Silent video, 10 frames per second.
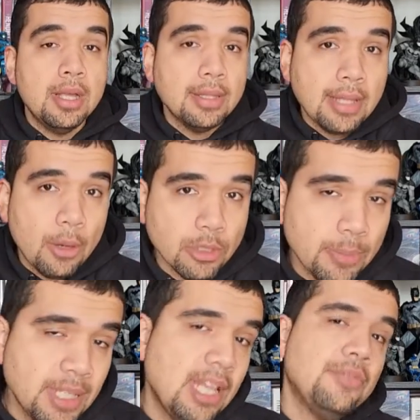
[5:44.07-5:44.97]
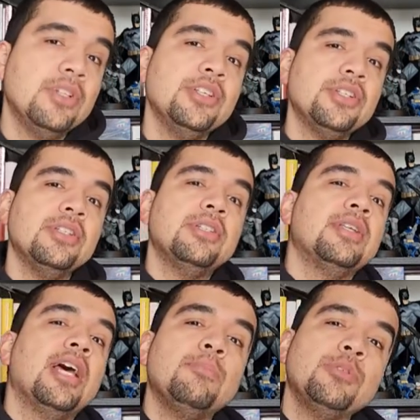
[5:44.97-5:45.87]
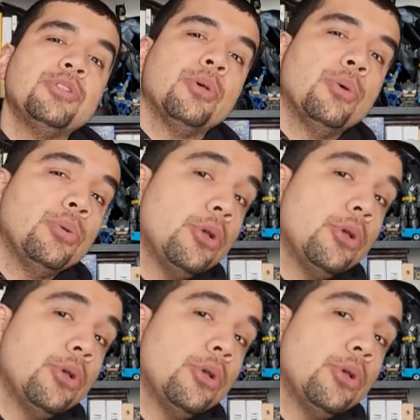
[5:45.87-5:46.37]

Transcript: That was my definitions, episode